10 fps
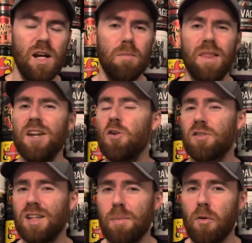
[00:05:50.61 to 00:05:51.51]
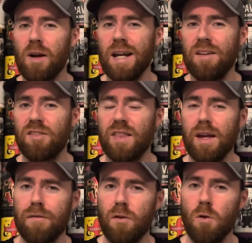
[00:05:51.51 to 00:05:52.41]
but they're not separated, so
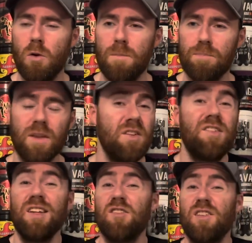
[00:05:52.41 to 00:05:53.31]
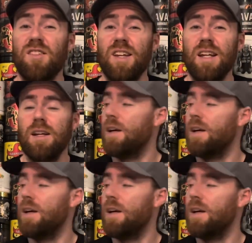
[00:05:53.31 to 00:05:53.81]
therefore consistency